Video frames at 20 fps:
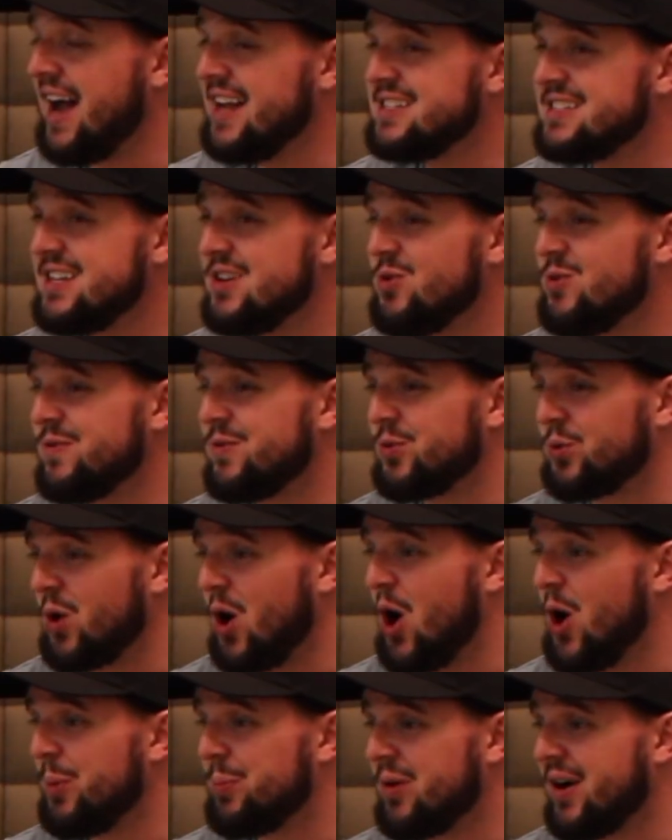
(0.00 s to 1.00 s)
I'd say
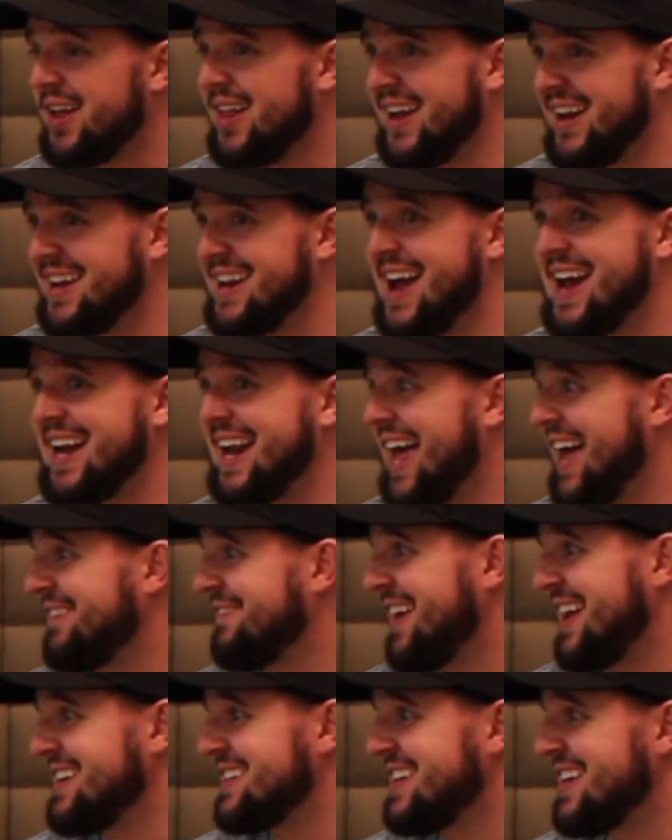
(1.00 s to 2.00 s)
overall probably like
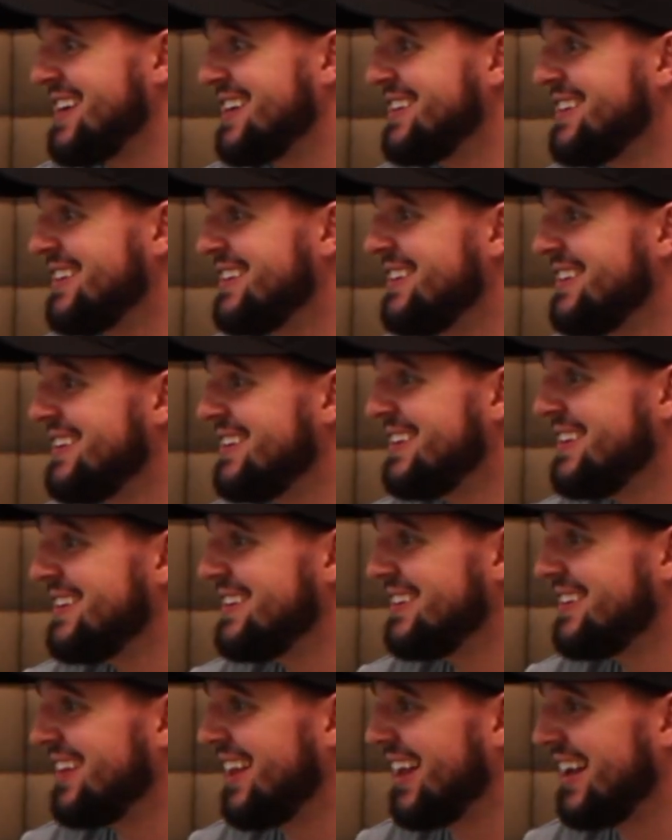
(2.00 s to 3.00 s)
9.5 out of 10.
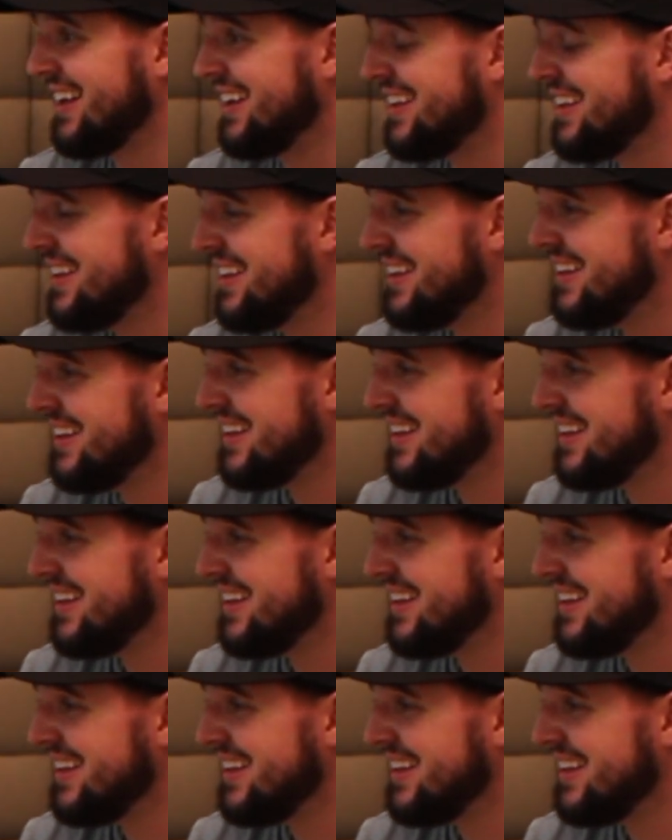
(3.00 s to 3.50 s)
Like